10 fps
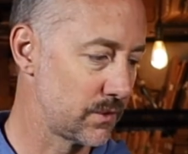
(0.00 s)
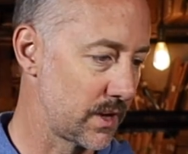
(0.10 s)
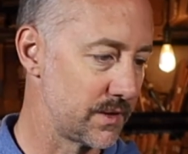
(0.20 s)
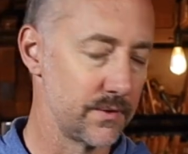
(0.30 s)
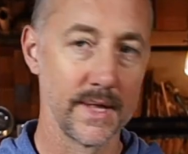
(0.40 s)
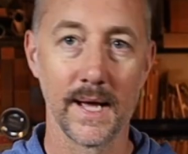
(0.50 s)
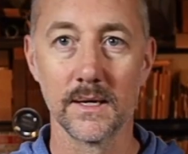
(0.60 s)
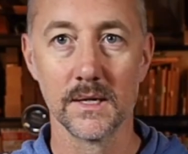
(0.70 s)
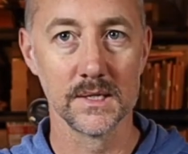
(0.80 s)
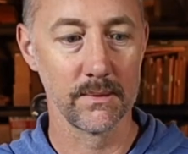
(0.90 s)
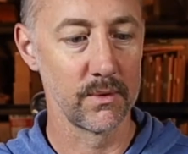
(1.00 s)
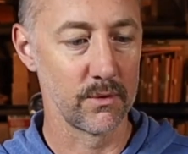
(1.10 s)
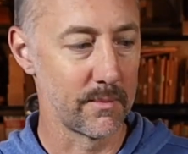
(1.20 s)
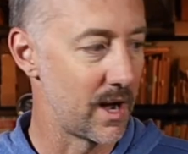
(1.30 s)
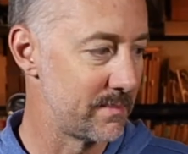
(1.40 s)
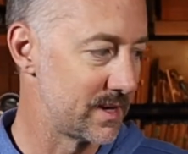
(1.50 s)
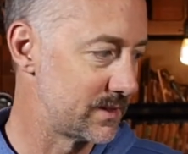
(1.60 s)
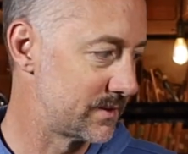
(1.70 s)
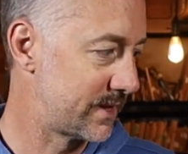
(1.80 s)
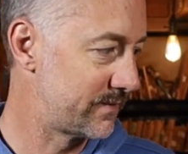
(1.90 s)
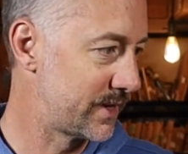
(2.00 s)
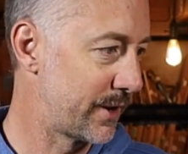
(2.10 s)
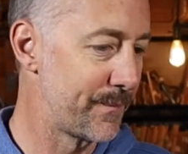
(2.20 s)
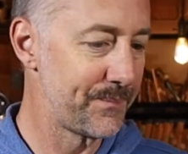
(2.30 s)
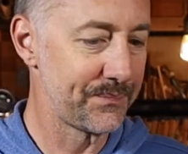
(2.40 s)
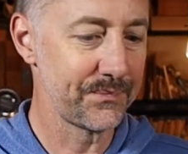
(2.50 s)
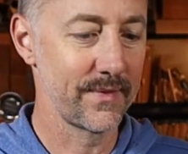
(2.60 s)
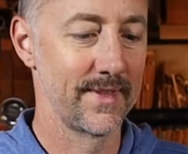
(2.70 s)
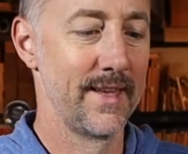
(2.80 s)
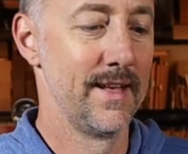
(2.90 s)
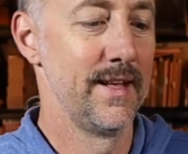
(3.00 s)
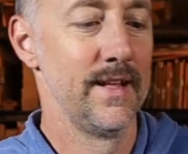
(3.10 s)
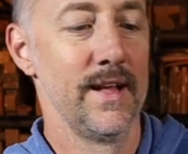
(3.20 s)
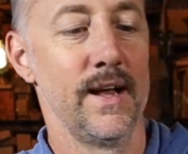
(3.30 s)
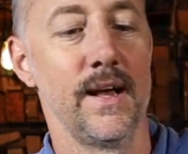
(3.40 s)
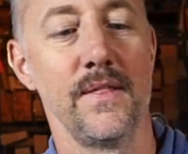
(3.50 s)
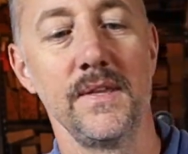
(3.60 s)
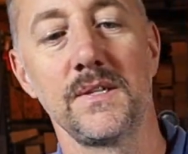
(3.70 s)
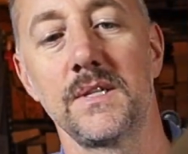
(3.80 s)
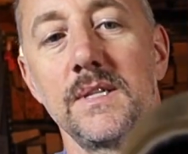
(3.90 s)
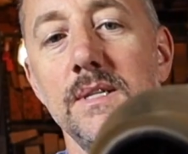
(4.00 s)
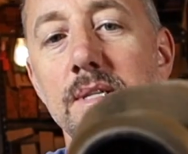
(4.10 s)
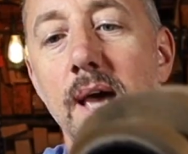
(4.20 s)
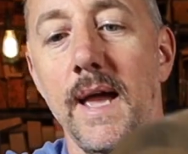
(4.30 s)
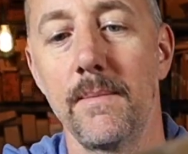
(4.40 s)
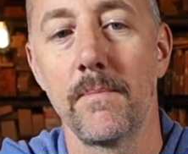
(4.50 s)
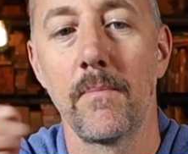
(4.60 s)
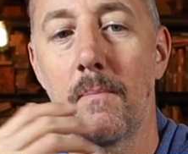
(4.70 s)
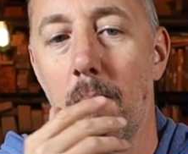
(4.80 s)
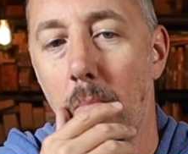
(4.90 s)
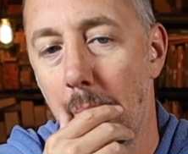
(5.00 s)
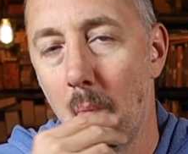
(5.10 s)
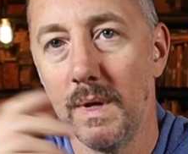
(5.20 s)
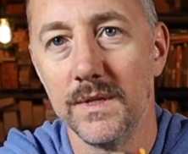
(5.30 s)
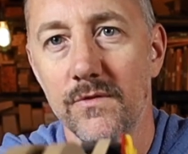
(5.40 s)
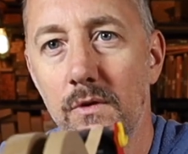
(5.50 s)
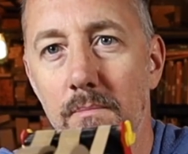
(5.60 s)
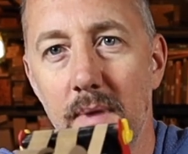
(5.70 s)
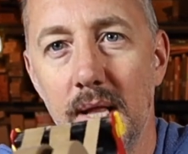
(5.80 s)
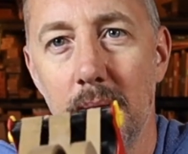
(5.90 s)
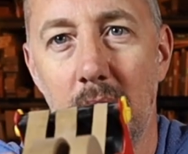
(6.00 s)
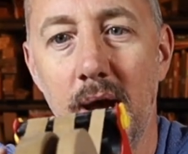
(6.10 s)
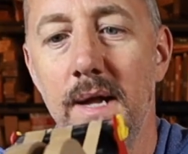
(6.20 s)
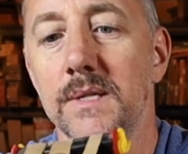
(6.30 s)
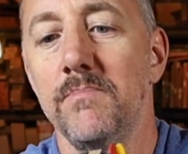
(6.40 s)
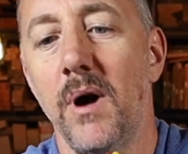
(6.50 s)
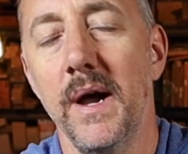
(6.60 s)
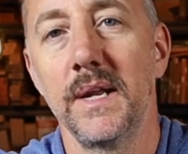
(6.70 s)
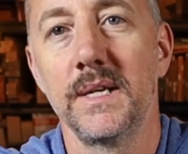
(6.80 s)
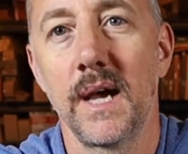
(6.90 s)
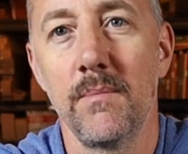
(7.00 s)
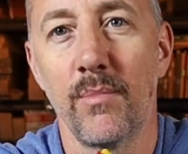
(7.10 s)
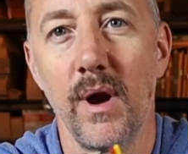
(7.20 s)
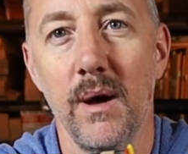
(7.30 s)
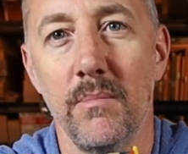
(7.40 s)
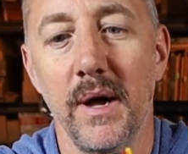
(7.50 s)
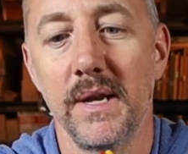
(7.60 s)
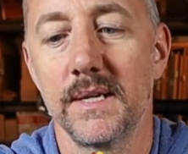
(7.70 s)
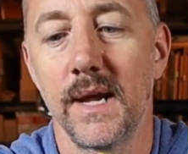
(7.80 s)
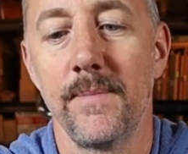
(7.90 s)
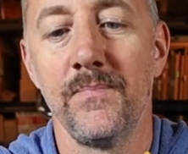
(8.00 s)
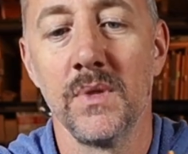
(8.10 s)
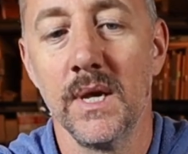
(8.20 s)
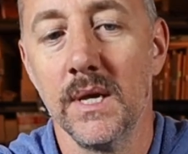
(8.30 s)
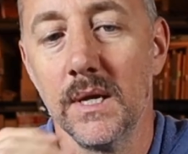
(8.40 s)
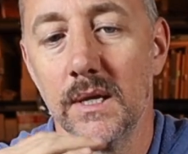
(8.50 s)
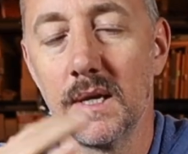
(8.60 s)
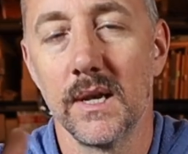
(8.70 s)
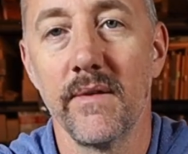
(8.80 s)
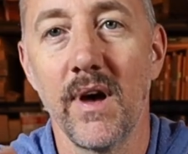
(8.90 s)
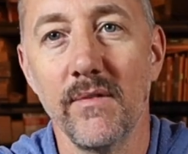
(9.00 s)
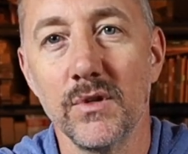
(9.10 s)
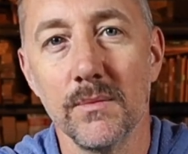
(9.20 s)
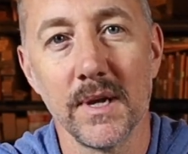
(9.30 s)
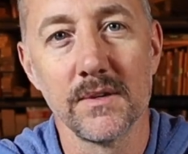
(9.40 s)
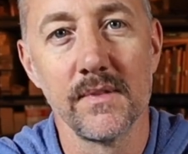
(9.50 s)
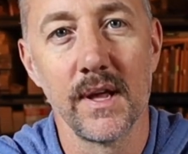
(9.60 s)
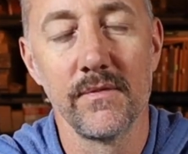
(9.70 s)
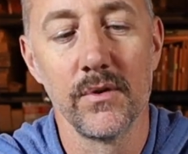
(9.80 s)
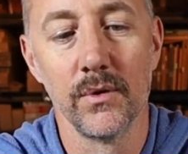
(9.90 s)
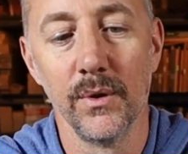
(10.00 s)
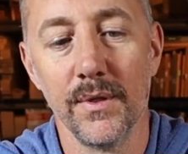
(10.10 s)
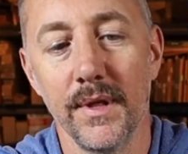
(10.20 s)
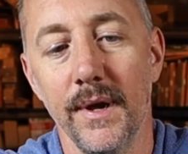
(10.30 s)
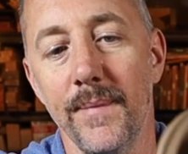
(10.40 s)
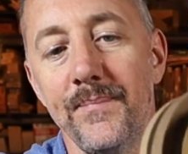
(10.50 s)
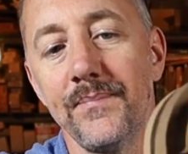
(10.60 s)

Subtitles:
got to do that. Can someone remind me to do that video? This tape is from LMI. It's binding tape, brown binding tape. You can never have too much of that if you're a luthier.